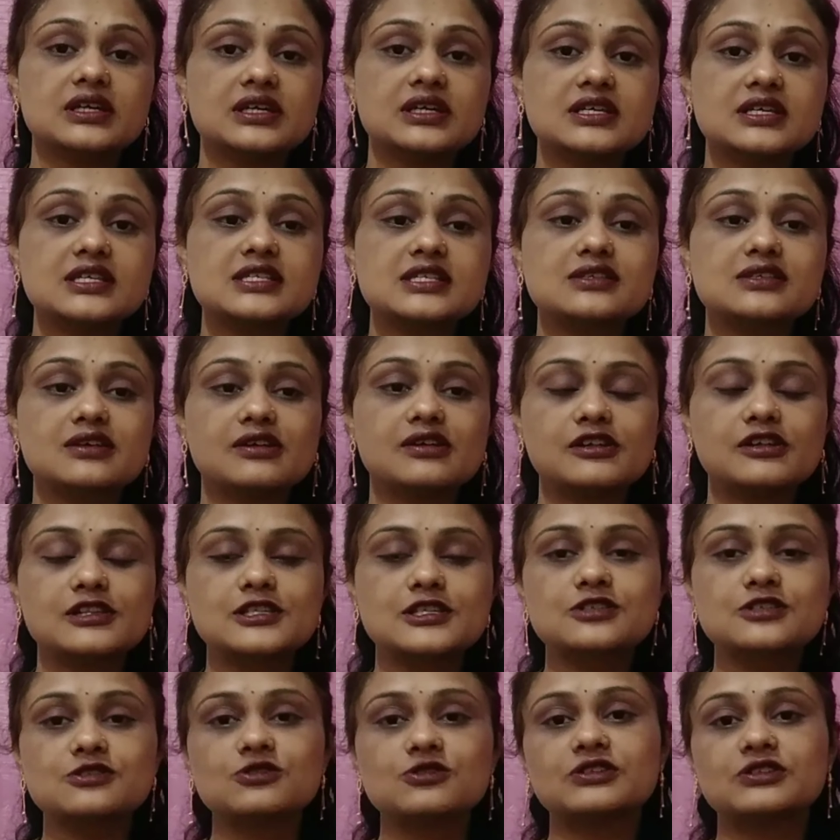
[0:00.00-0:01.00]
is
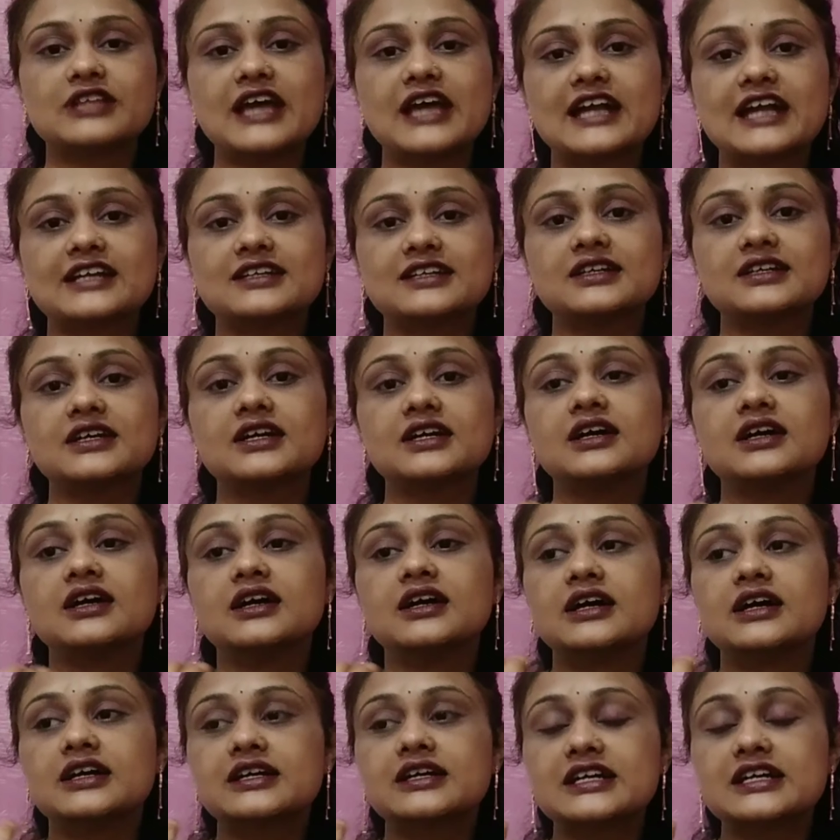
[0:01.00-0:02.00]
also that
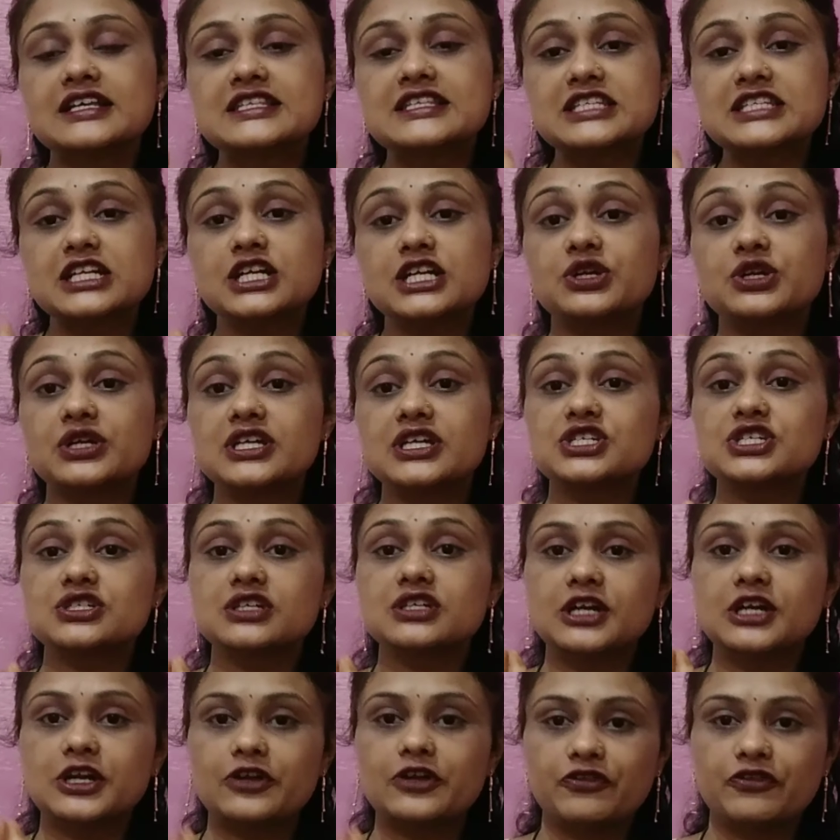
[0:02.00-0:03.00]

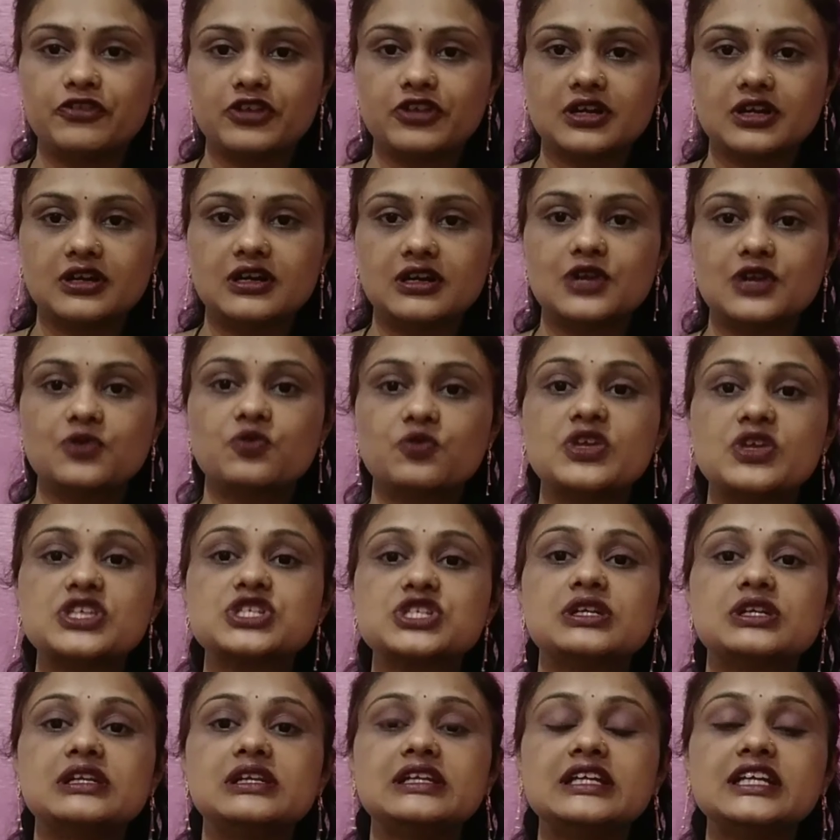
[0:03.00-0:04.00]
concentration difficult,
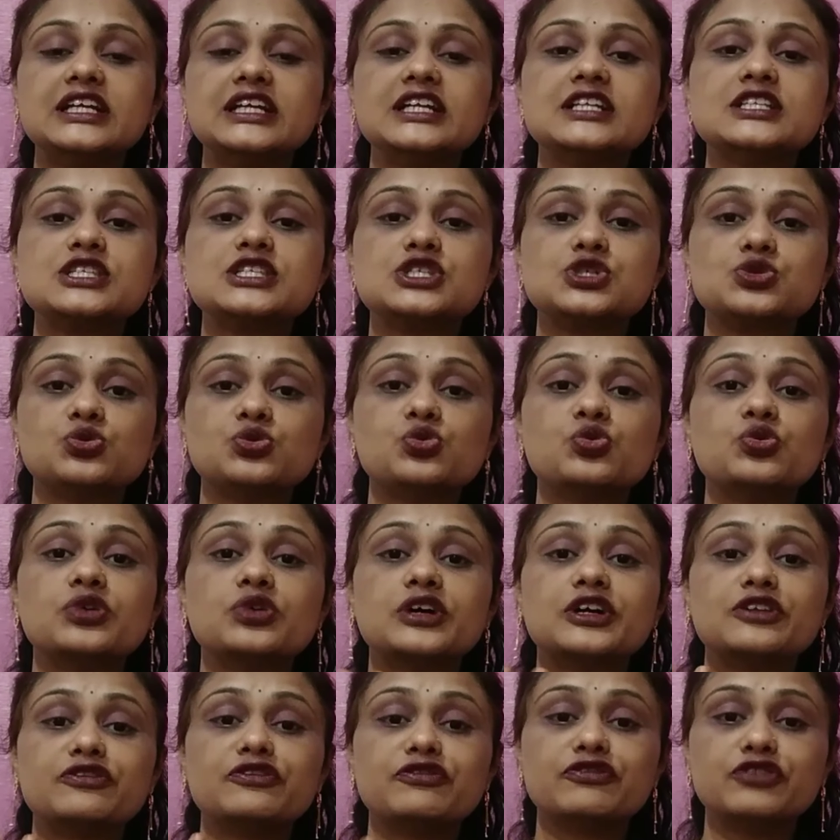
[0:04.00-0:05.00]
which leads to
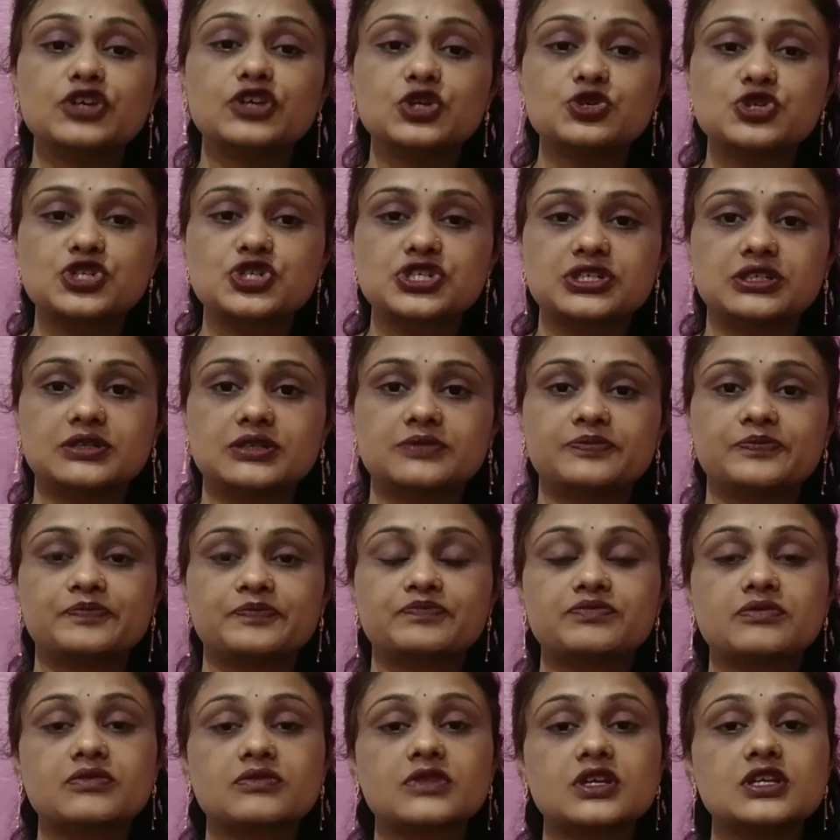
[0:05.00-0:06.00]
confusion.
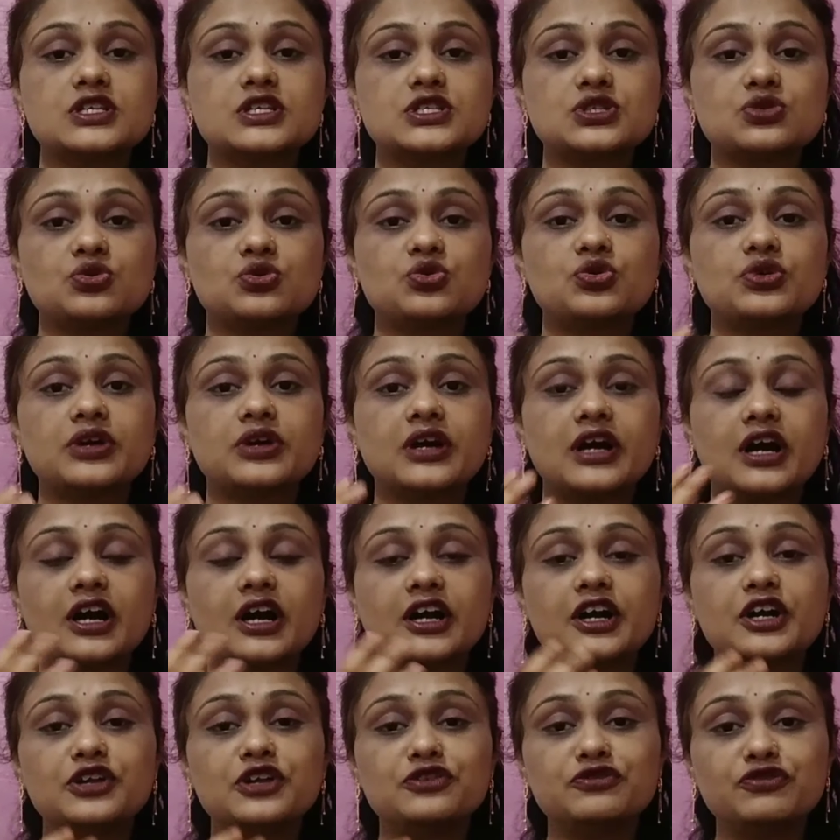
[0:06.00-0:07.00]
So a
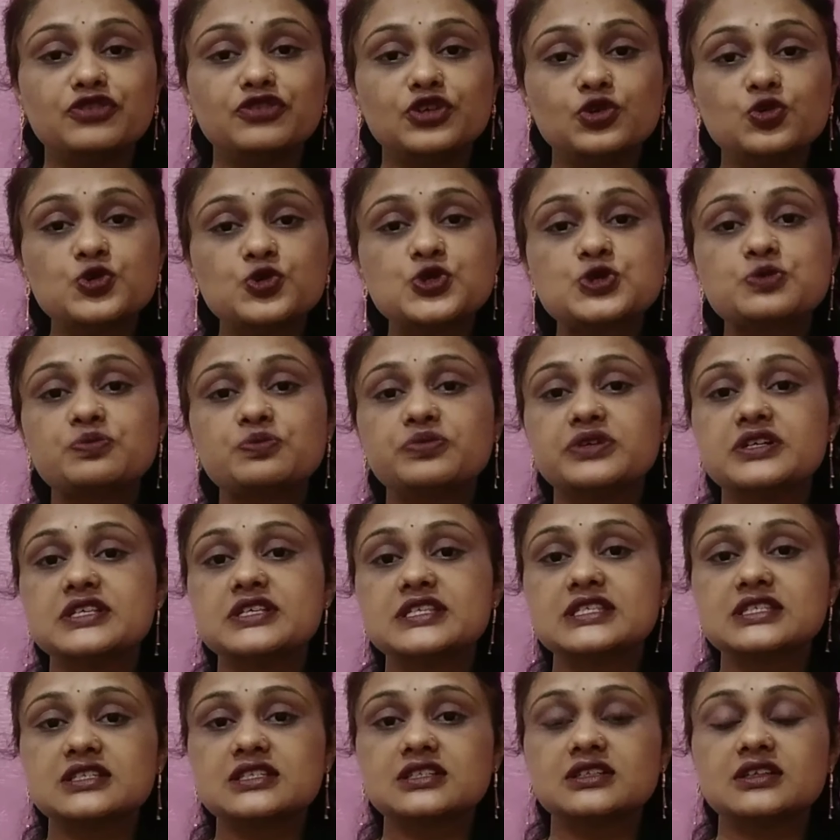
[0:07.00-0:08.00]
confused
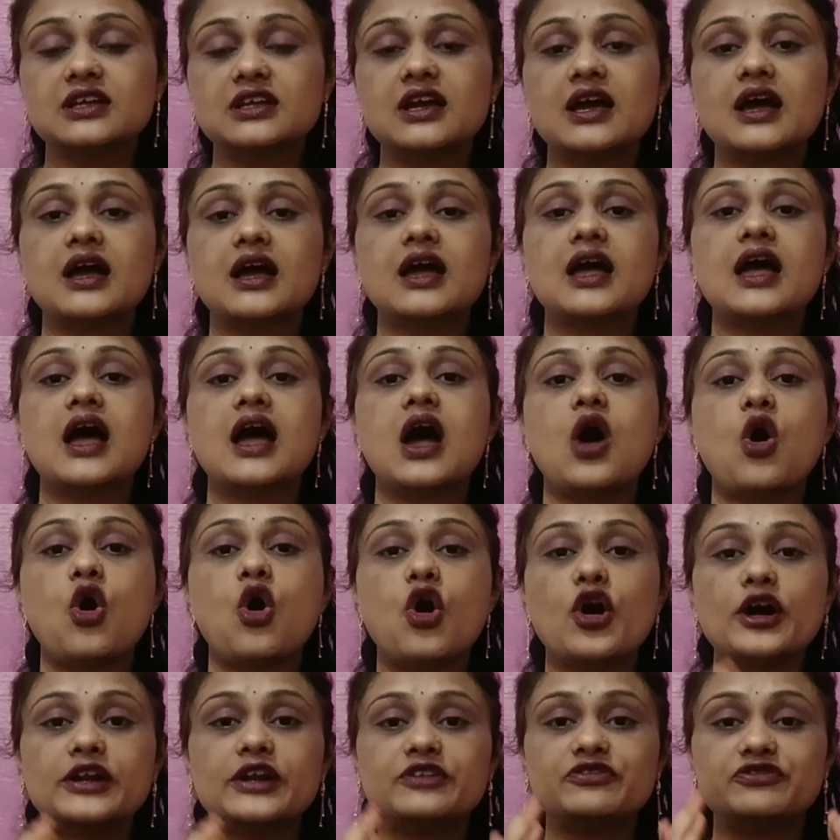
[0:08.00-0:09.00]
person
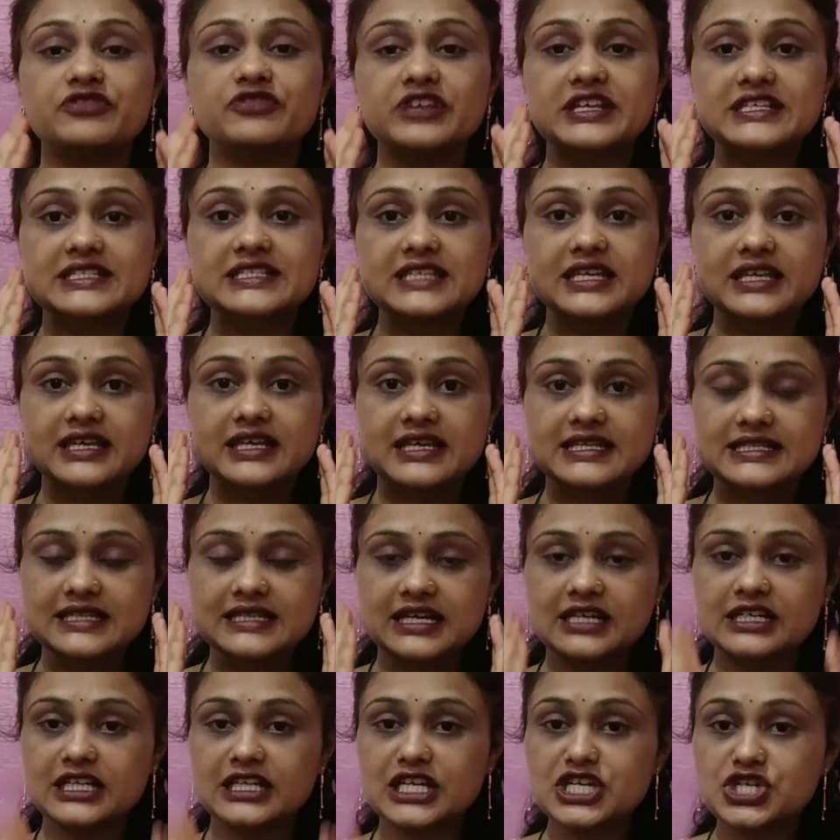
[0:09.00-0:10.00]
on fixing his
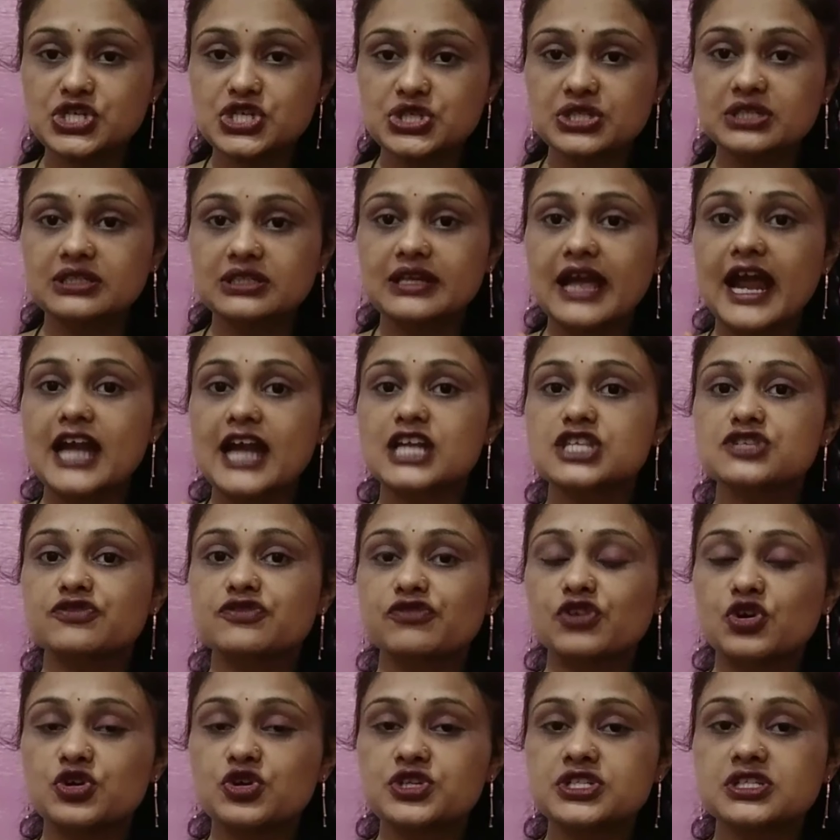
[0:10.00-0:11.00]
attention gets
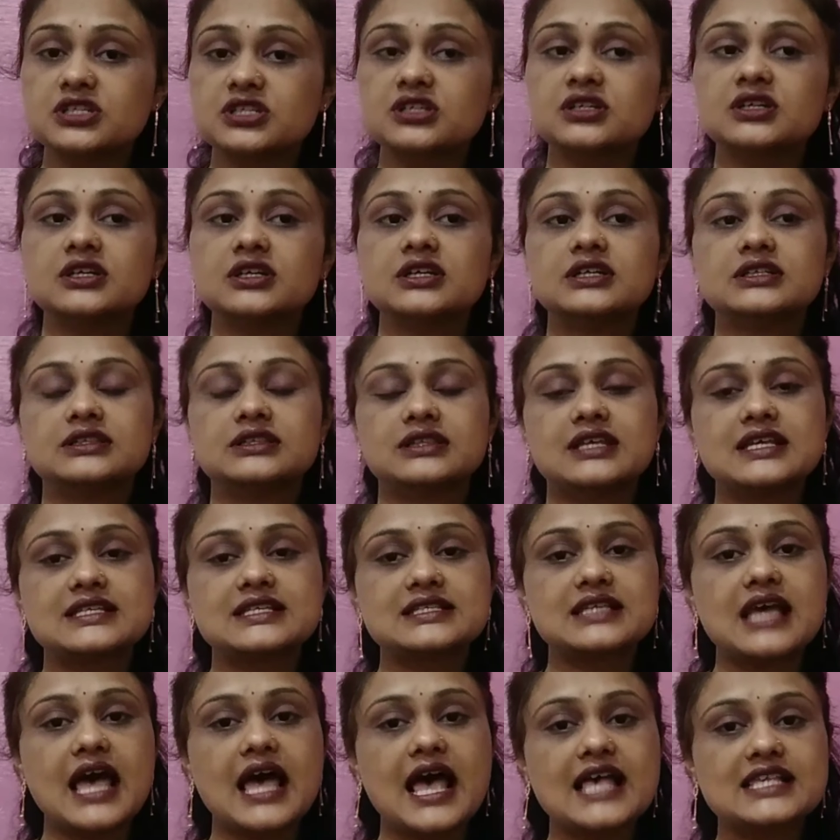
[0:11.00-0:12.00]
floater.
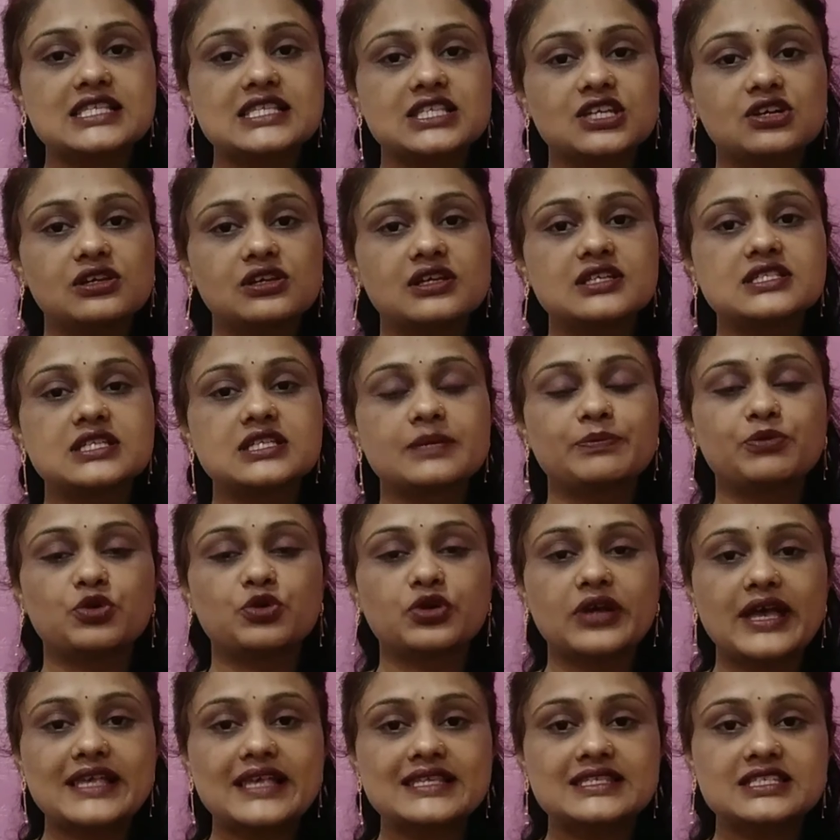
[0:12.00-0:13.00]
This Aesculus
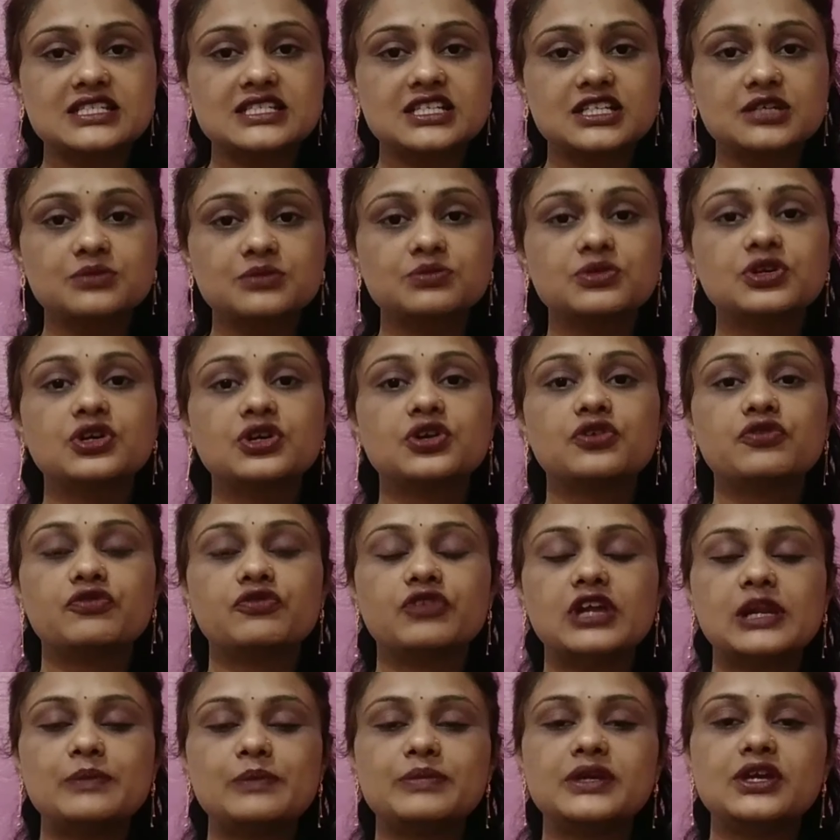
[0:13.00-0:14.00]
hippocastanum
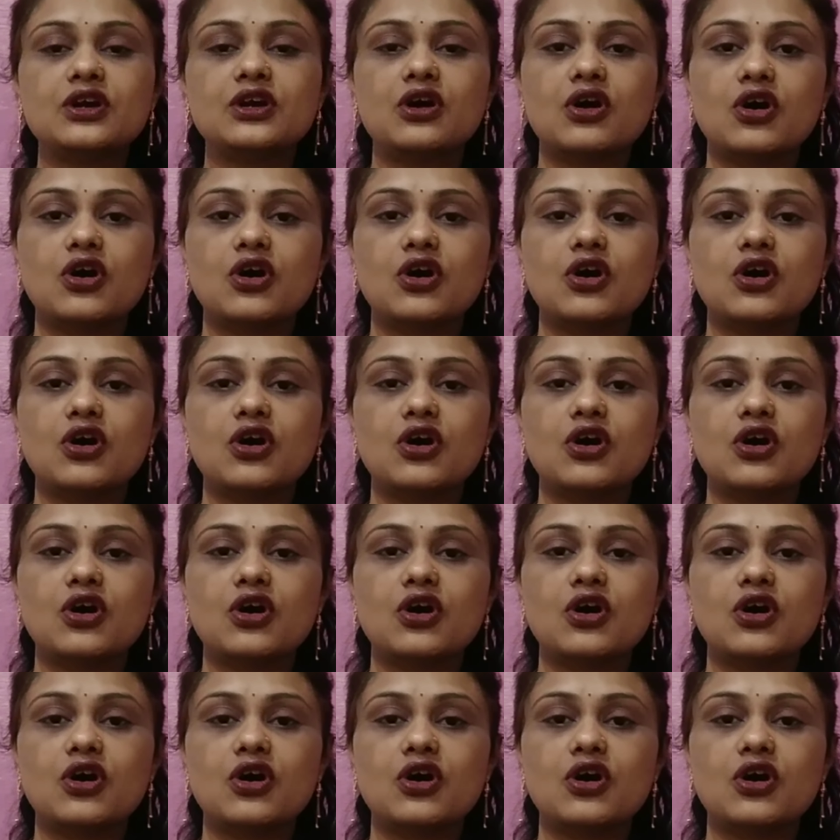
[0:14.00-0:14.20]
will be